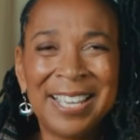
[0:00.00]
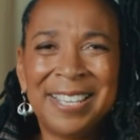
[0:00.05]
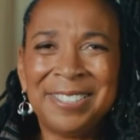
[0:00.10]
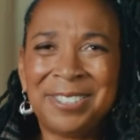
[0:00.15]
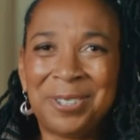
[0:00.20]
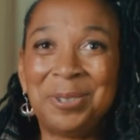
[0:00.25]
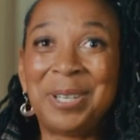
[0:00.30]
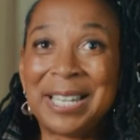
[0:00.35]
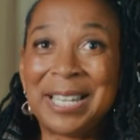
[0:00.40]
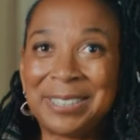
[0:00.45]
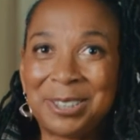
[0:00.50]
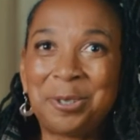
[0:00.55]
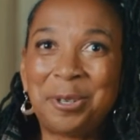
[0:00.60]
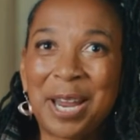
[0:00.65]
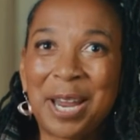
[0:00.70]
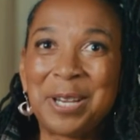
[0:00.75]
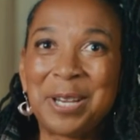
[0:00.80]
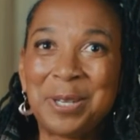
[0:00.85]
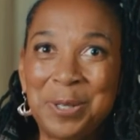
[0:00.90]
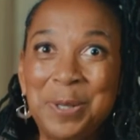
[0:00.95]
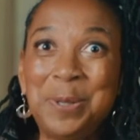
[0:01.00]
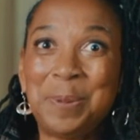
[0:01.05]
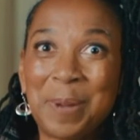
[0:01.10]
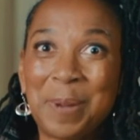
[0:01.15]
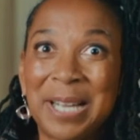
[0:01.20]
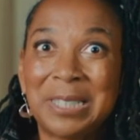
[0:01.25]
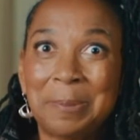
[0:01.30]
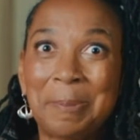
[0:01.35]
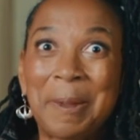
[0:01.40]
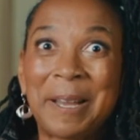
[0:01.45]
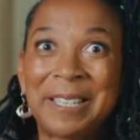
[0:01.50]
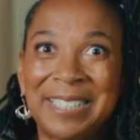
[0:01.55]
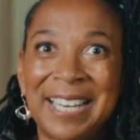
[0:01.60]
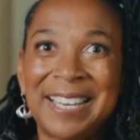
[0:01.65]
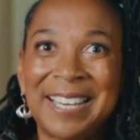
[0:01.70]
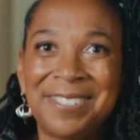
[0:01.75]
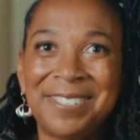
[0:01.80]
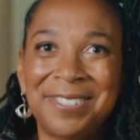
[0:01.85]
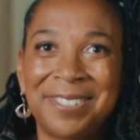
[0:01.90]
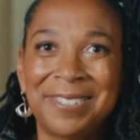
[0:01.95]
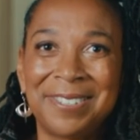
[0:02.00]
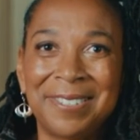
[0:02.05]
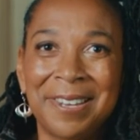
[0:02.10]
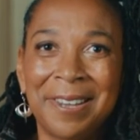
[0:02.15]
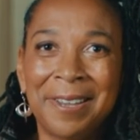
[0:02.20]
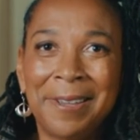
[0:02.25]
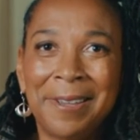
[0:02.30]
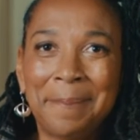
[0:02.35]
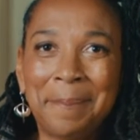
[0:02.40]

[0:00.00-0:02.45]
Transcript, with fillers: So let's create new expectations